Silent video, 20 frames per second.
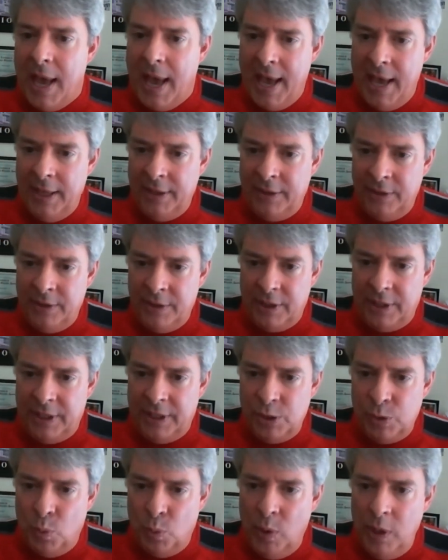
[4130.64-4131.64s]
and
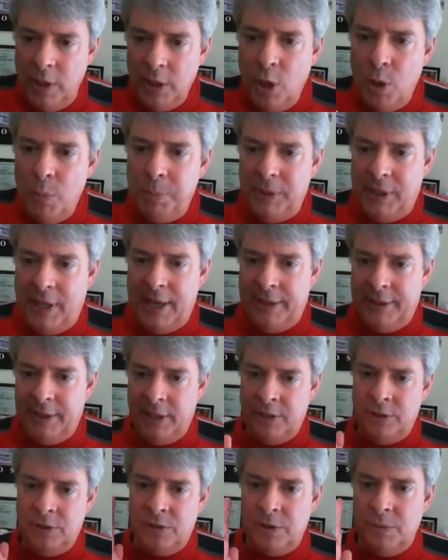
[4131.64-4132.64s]
these willow
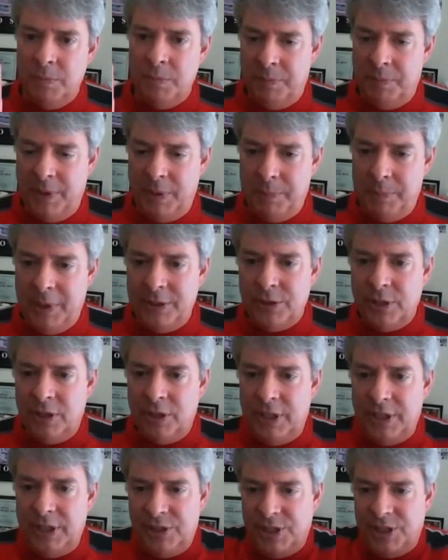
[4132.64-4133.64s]
plantings
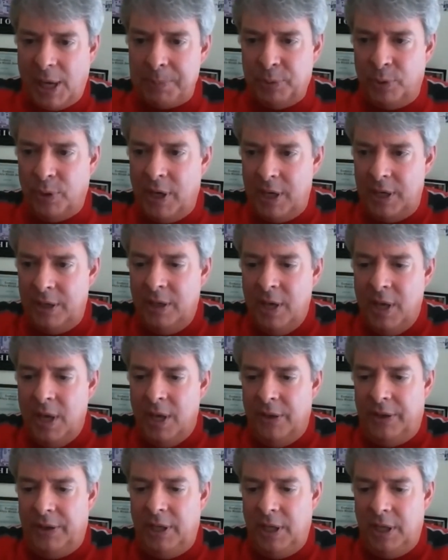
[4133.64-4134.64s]
basically separate
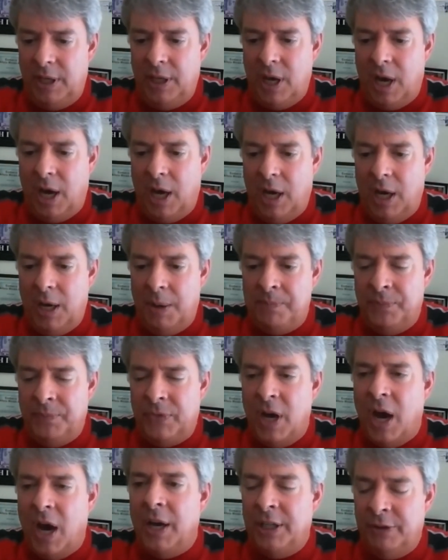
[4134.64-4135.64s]
the um,
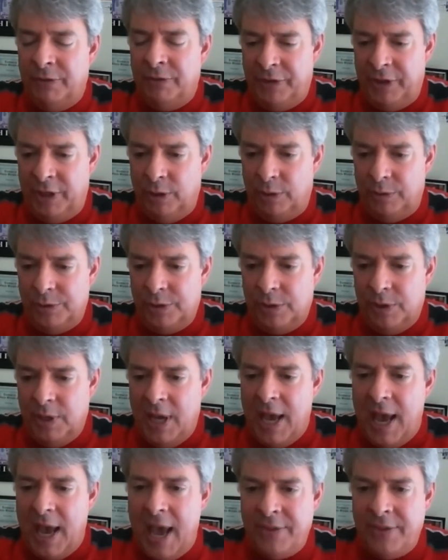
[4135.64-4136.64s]
the onion fields,
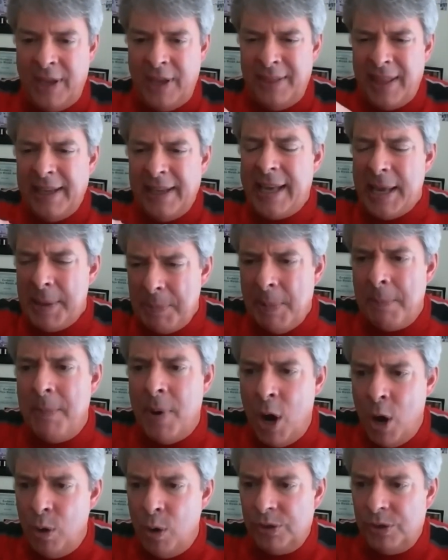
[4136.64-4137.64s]
and they they keep them
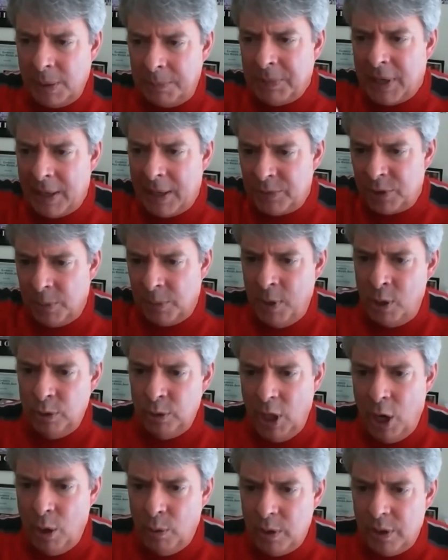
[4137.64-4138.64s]
mowed. Sometimes they're mowed
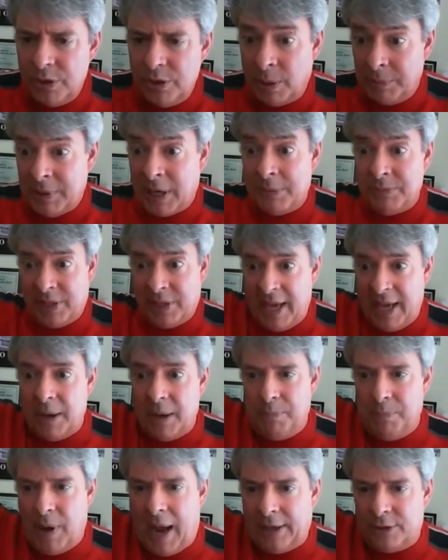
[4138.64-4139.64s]
lower, sometimes they
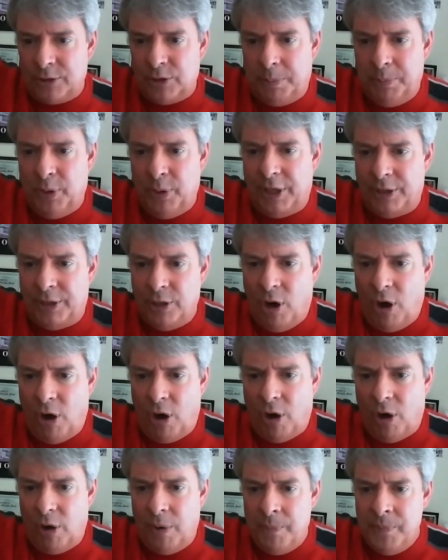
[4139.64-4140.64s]
get actually pretty
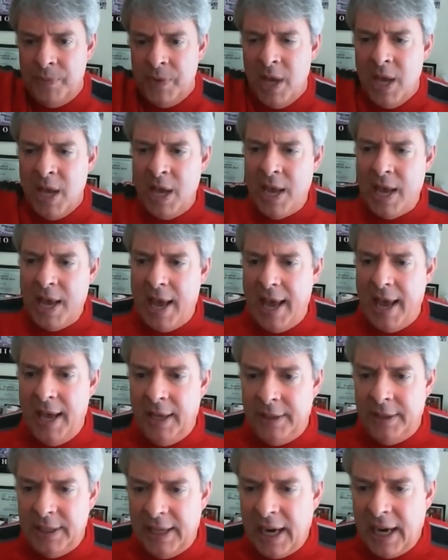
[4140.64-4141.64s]
tall.
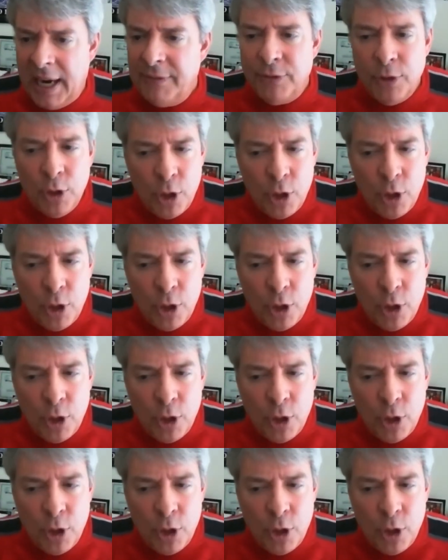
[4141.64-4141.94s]
And, and I've